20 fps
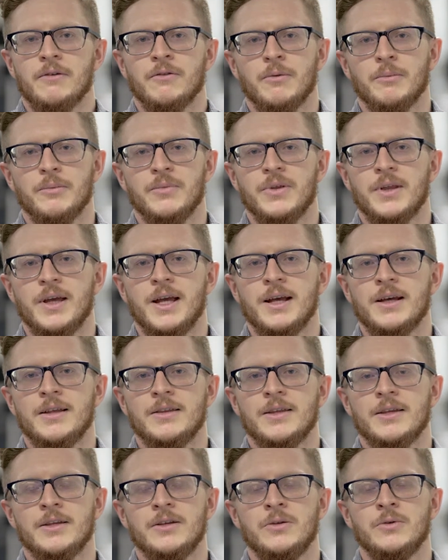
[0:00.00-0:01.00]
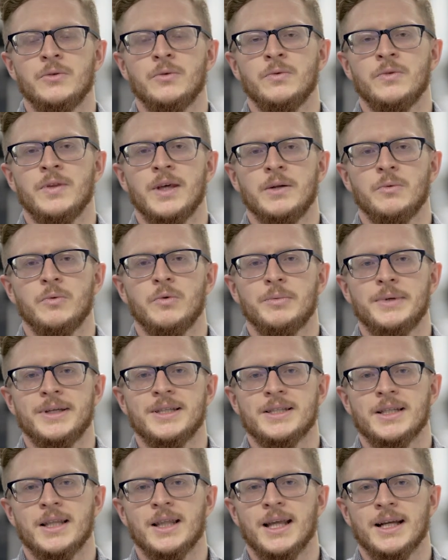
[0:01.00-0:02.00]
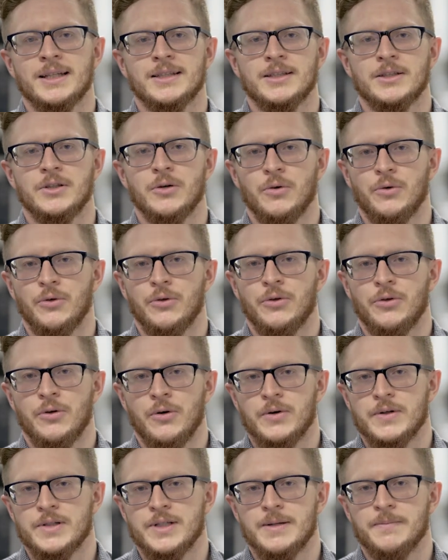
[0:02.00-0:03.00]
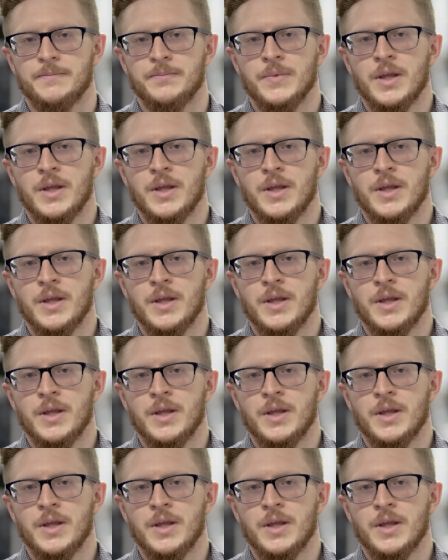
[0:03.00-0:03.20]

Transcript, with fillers: From there, you then will be selecting your authority.